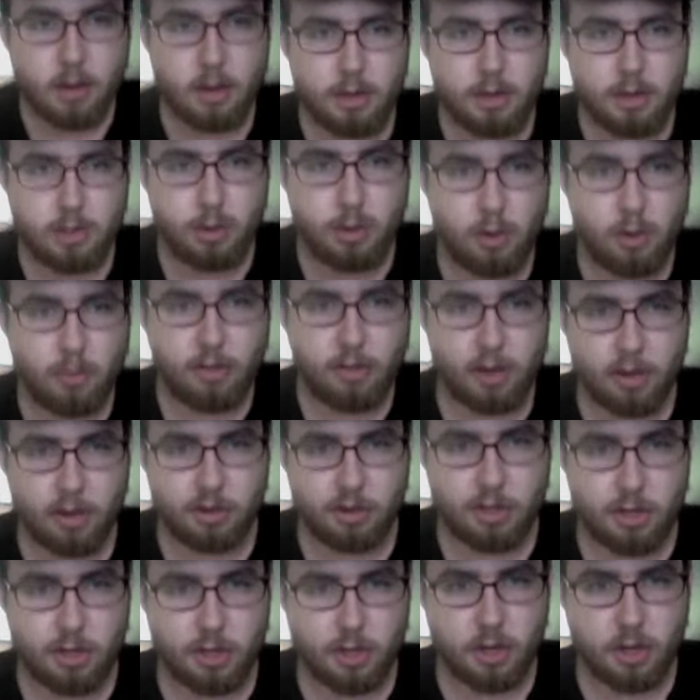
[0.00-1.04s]
June and Violet are
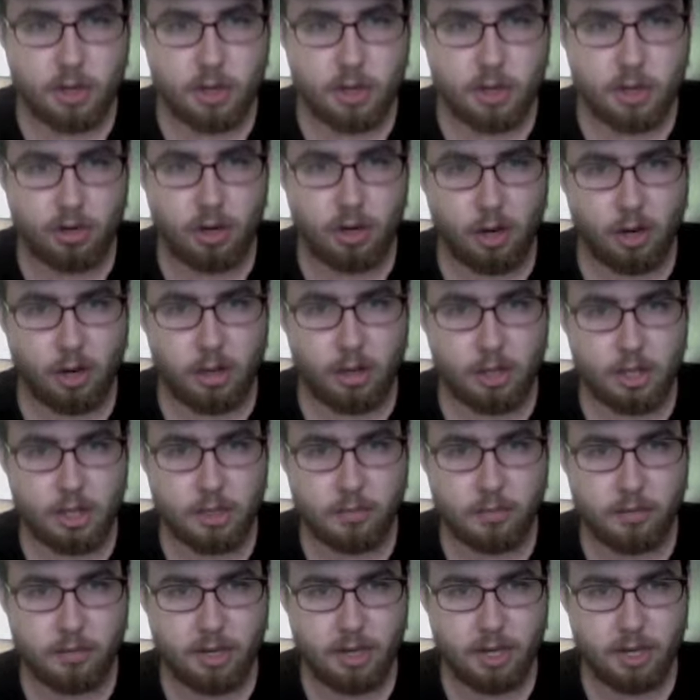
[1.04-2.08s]
still in the trunk. This is
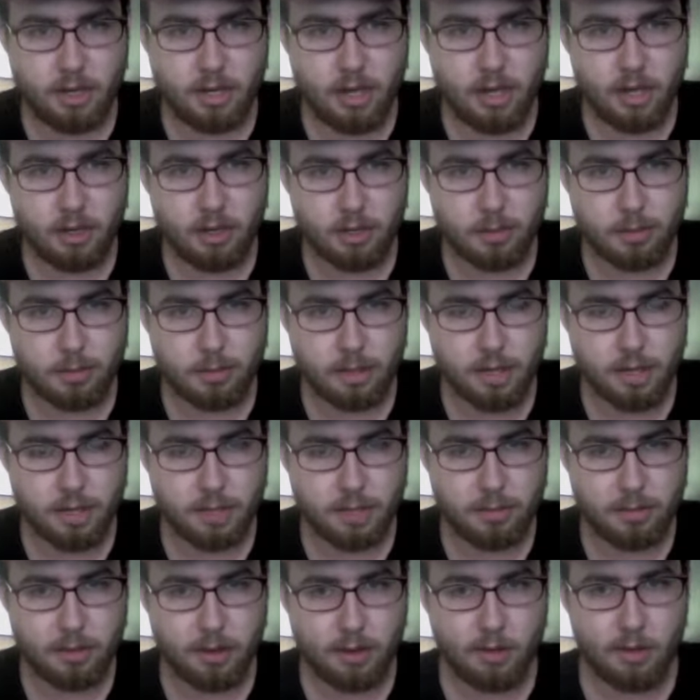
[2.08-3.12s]
pretty intense, almost like
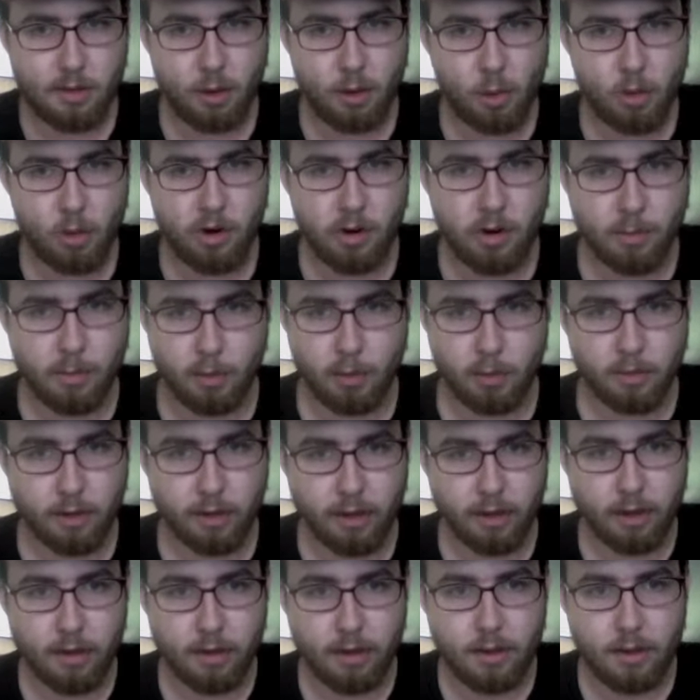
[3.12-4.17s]
something out of a horror movie.
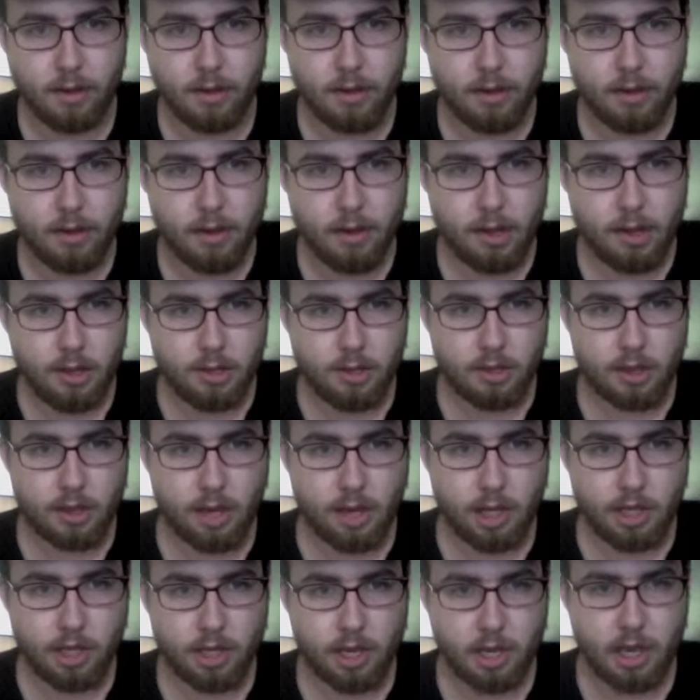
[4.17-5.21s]

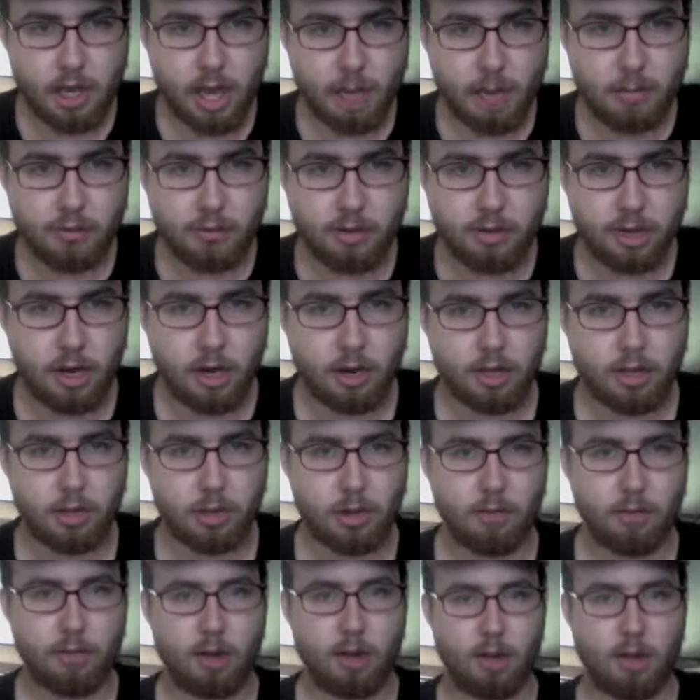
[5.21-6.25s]
Naka's not happy with how June
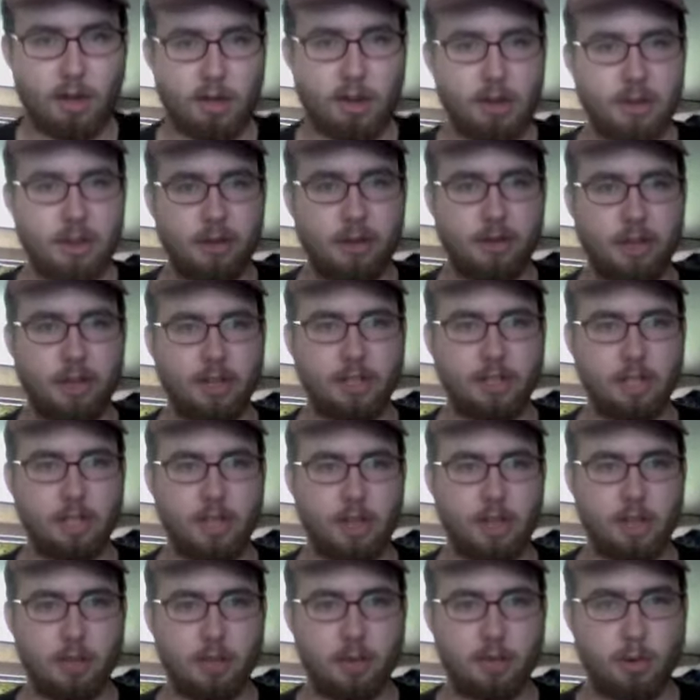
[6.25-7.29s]
and Violet are arguing, saying
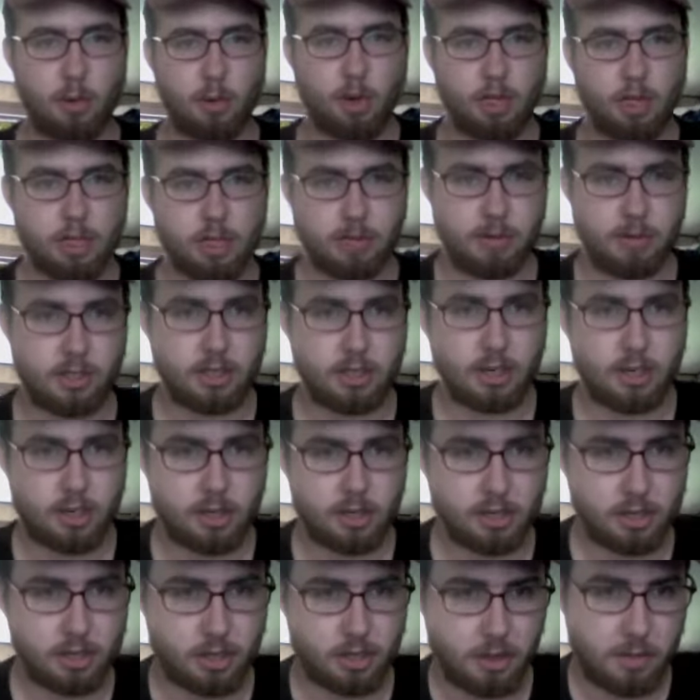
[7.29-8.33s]
that human courtship
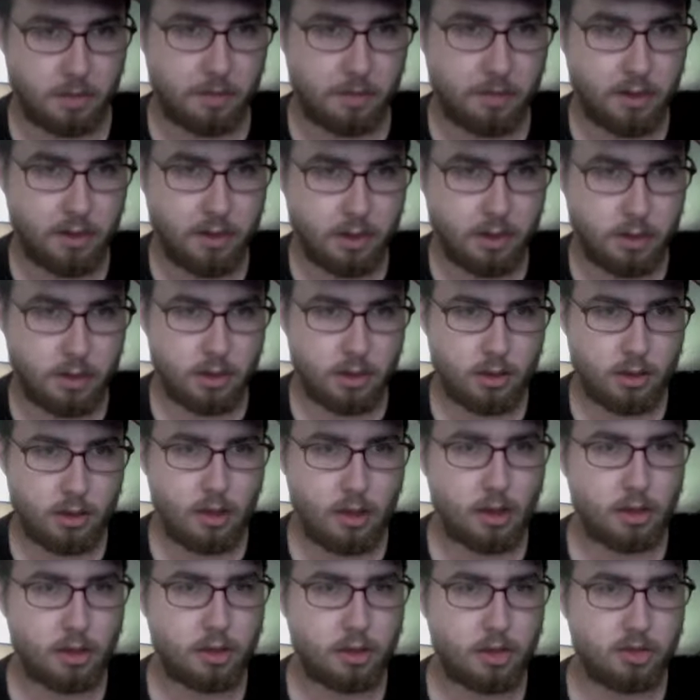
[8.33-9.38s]
disgusts him.
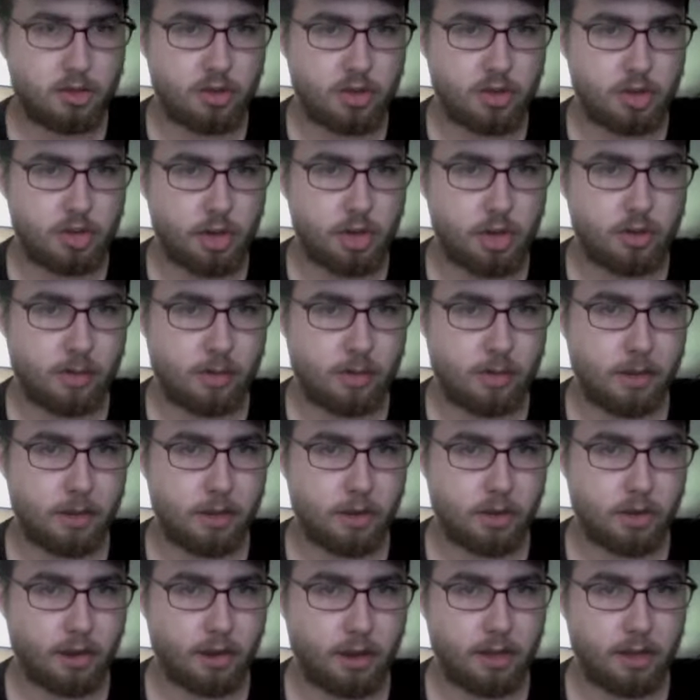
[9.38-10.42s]
Naka then tries to contact
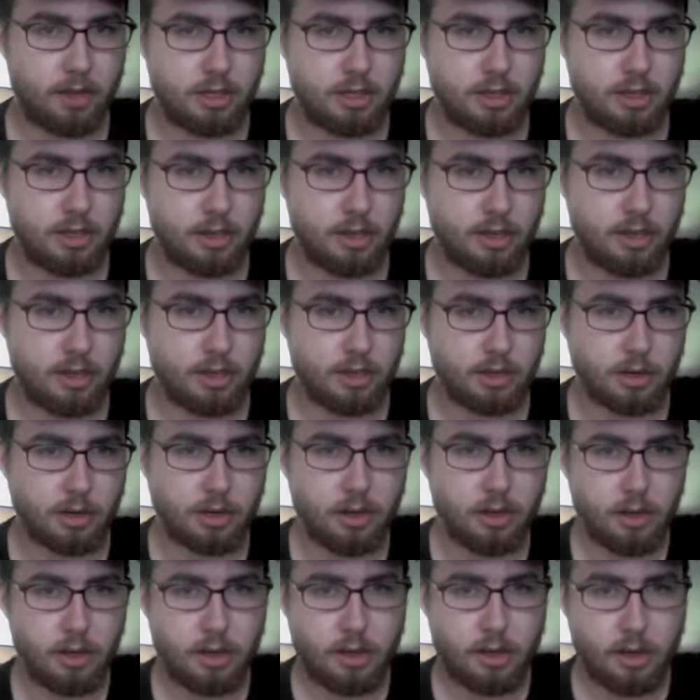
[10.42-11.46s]
Megatron again and still no answer.
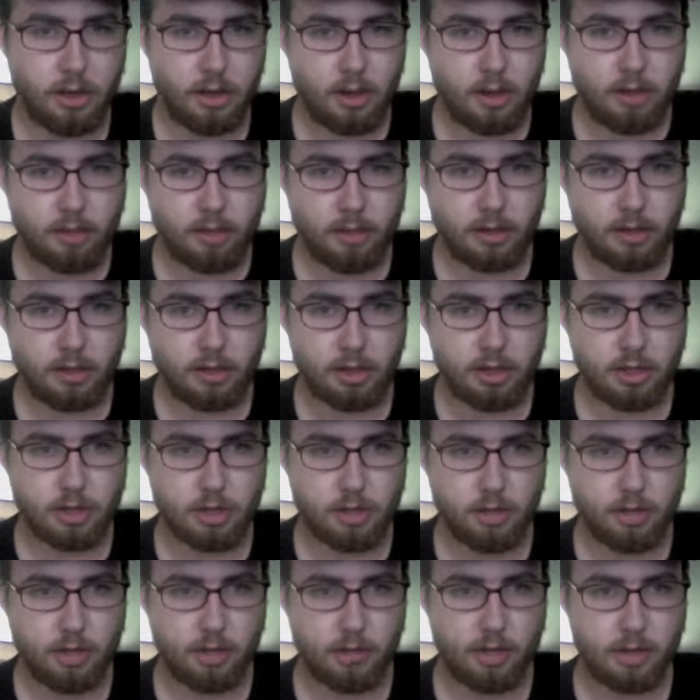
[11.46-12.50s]
But it tells you
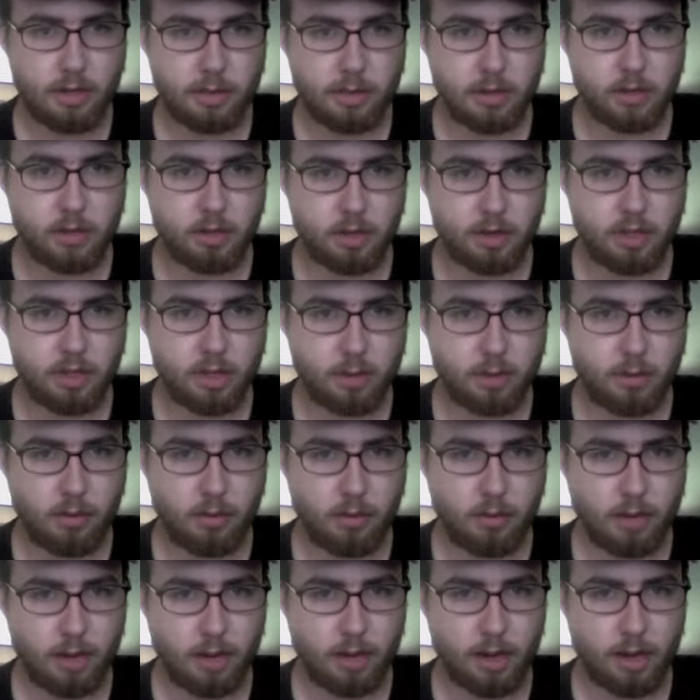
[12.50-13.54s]
if they reach Megatron's ship, they
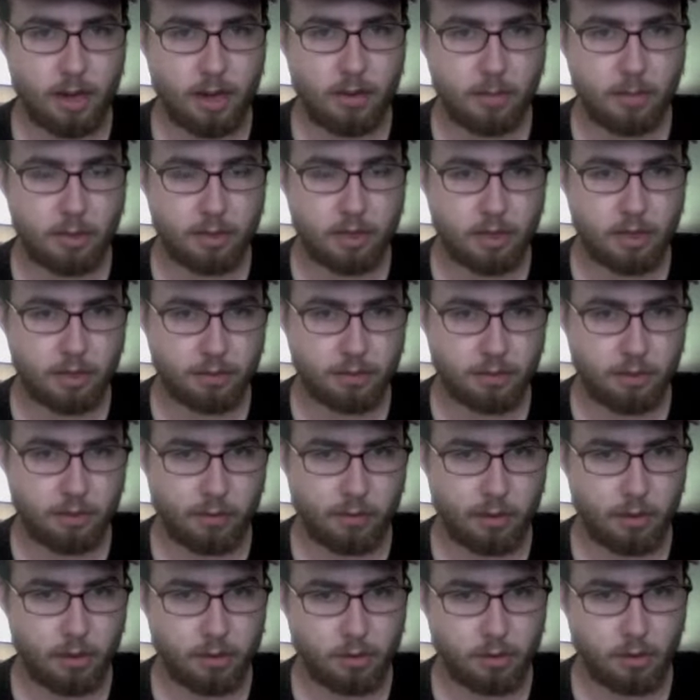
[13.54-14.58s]
won't make it out, much less with the
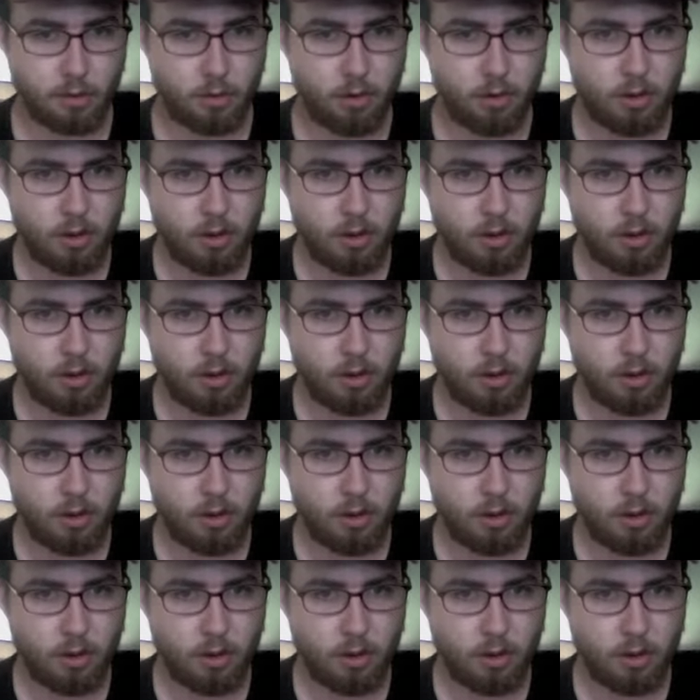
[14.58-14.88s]
false salt.